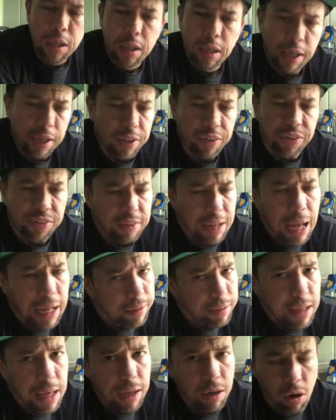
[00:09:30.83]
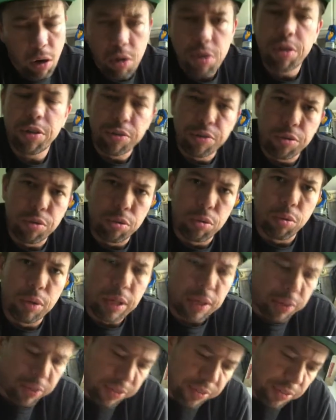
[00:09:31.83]
it is not that hard to do,
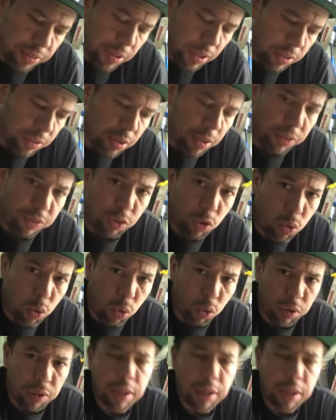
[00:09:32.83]
and it's cool.